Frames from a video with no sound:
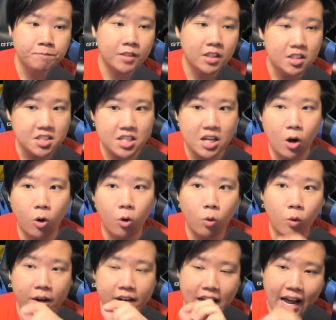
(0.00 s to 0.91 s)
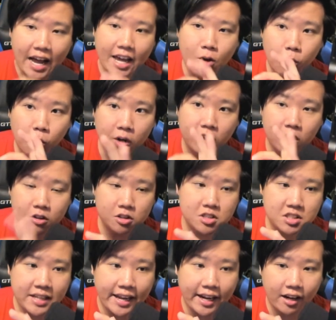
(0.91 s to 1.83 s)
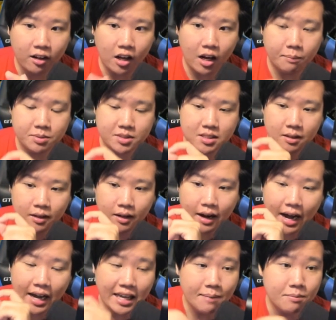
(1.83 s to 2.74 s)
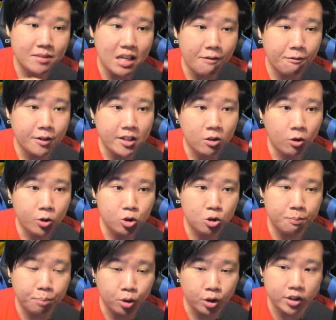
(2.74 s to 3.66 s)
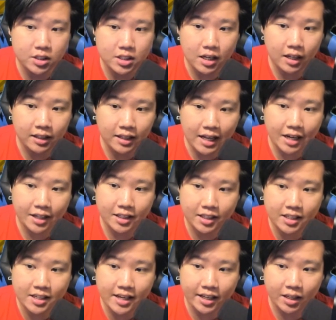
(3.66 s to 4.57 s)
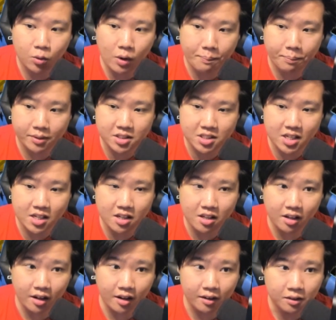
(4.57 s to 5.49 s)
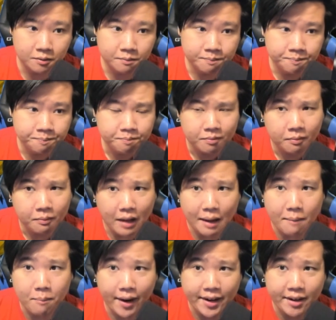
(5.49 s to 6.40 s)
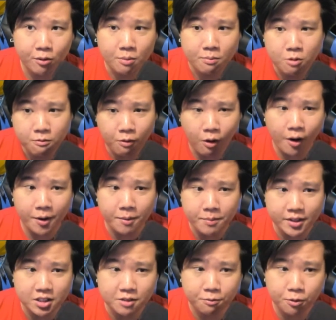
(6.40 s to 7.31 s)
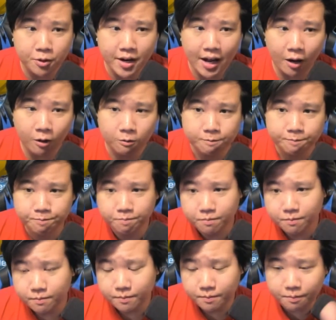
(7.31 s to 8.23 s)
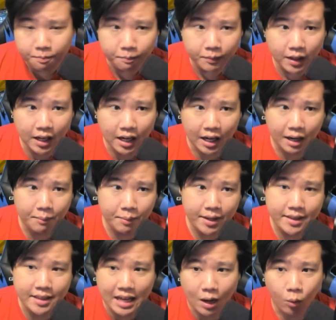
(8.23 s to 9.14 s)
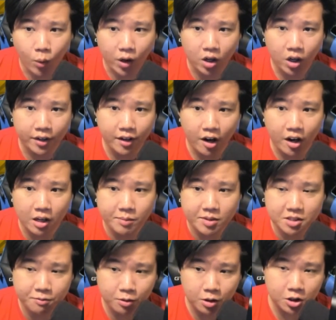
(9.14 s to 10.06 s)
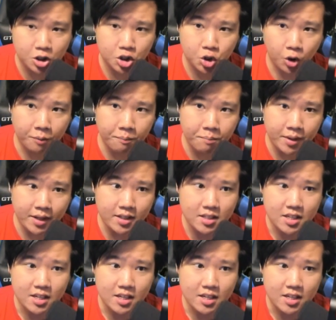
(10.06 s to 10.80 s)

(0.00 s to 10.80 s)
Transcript: So when I work on the Cylcops, I am definitely going to put a lot of the kinetic weapons in here. I might remove Artemis for now, and not work on Artemis for a short bit,